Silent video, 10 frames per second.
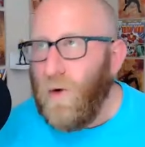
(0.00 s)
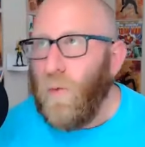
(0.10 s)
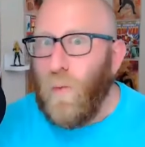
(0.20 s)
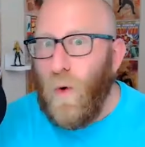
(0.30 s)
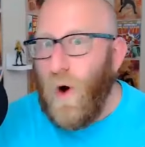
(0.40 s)

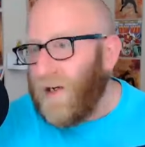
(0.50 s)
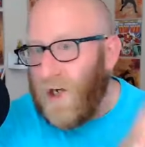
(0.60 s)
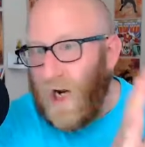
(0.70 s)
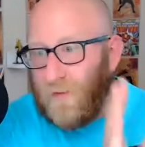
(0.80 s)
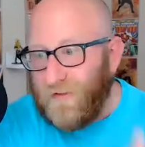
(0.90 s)
what
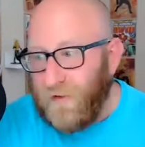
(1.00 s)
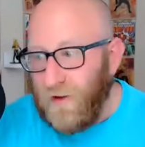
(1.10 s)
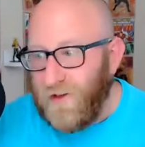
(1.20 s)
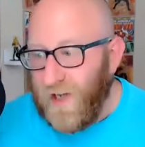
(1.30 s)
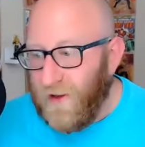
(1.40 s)
comes
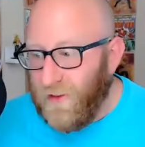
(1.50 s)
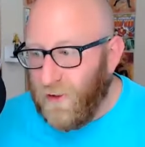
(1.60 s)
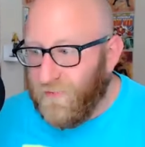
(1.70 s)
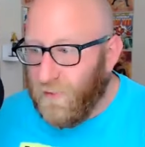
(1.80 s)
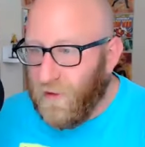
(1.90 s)
first, second,
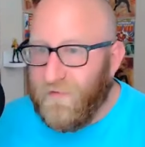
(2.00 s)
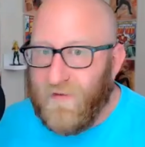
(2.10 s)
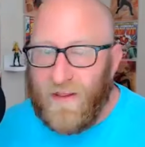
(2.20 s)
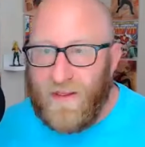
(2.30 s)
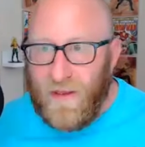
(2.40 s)
third, fourth,
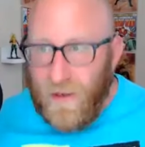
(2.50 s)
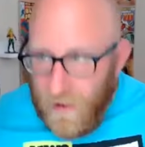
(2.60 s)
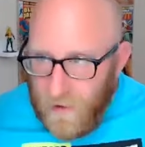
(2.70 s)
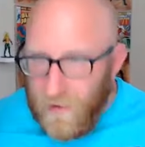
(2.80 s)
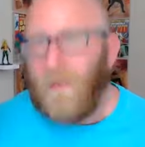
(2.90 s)
fifth,
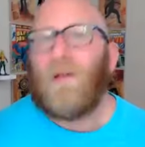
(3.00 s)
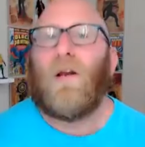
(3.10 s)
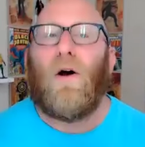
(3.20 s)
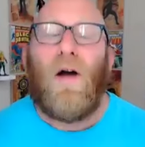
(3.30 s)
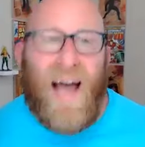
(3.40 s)

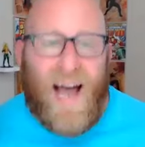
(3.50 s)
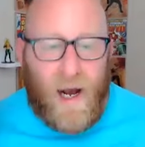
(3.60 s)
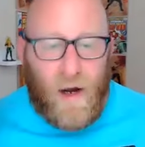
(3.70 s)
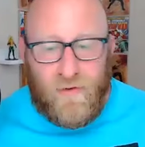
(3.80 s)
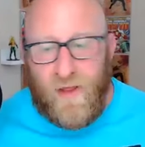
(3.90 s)

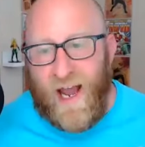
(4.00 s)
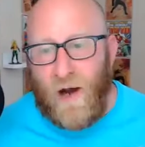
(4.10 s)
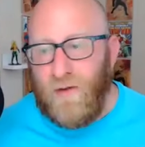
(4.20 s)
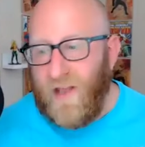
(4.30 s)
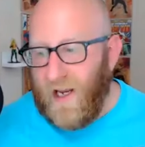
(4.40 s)

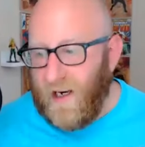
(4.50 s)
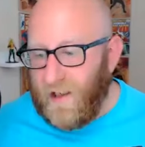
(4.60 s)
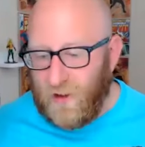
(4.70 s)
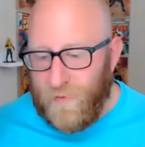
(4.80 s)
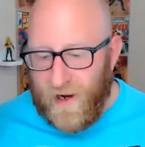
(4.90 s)
how they can
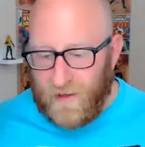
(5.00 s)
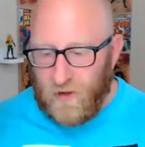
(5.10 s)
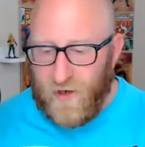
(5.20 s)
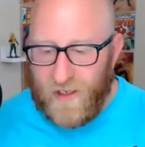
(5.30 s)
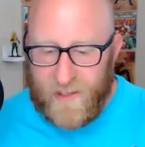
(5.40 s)
expect the
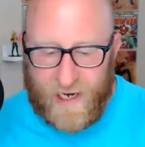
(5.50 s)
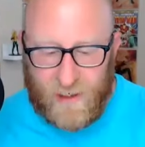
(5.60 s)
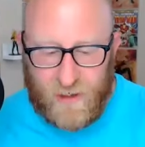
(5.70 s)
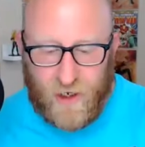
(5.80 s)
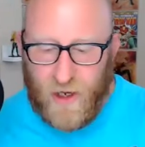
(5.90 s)

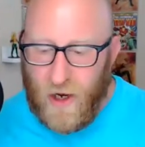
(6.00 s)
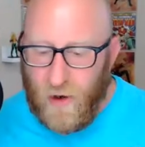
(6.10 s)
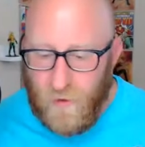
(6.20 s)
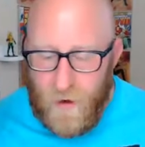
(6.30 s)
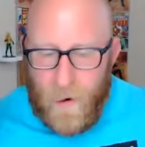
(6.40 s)
transaction to
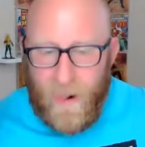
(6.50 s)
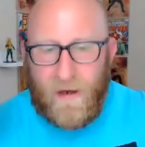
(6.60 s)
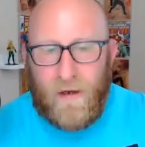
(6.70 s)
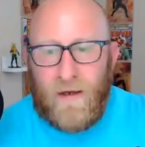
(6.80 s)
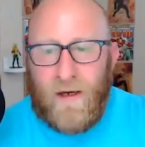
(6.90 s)
go.
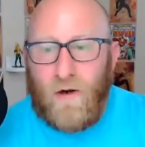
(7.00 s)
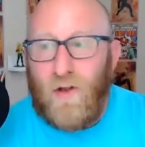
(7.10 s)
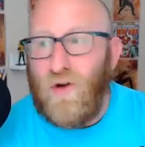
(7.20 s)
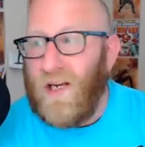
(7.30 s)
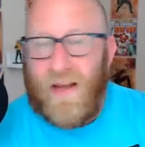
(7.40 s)

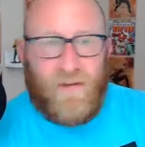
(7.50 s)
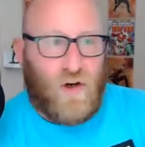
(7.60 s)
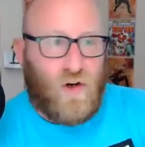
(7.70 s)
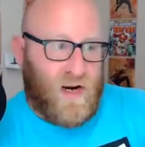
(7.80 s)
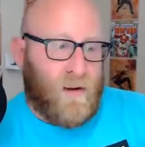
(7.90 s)
You could even
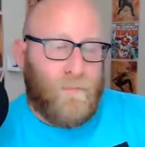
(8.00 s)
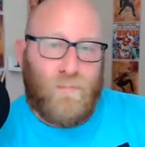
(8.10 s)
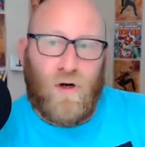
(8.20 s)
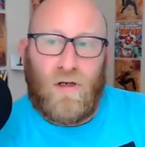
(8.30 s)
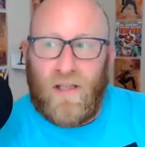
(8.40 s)
create a
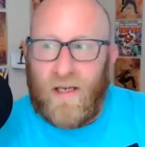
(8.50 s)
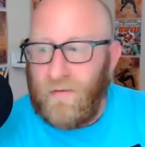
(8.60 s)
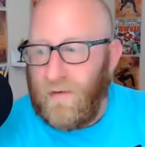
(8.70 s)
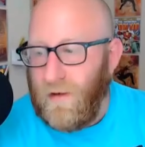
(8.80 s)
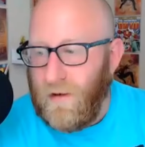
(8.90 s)
booklet
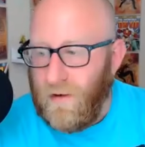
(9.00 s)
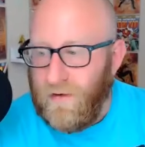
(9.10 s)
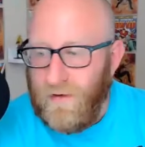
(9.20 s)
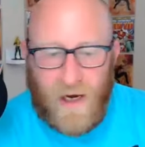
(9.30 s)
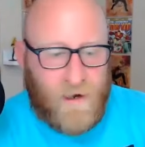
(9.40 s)

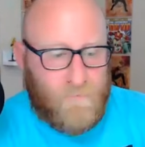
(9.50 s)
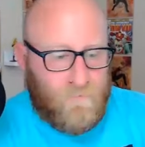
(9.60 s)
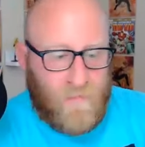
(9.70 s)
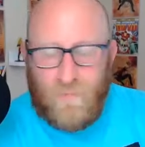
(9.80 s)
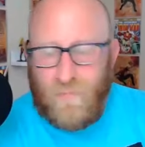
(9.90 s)

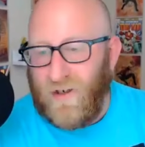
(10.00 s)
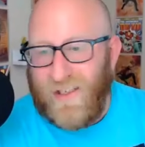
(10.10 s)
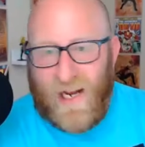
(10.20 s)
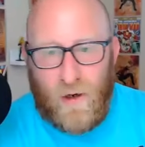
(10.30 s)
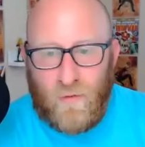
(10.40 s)
and print
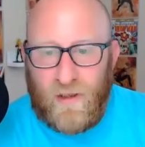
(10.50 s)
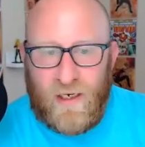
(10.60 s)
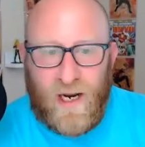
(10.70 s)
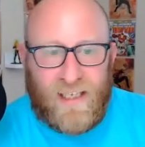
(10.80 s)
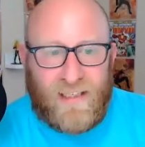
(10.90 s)
it out really
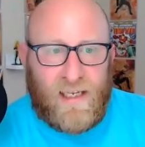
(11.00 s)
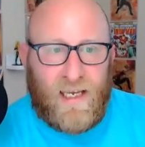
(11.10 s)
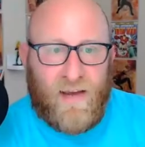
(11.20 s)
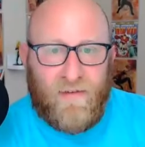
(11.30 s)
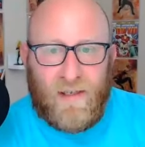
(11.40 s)
nicely
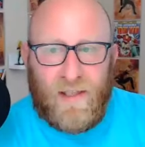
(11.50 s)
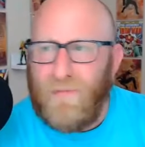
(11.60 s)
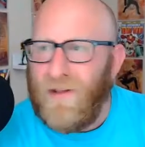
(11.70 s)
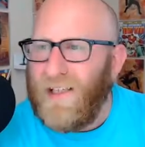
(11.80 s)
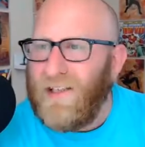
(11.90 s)
and give it to them.
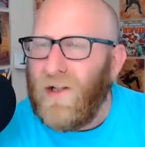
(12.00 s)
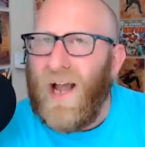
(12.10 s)
Do they still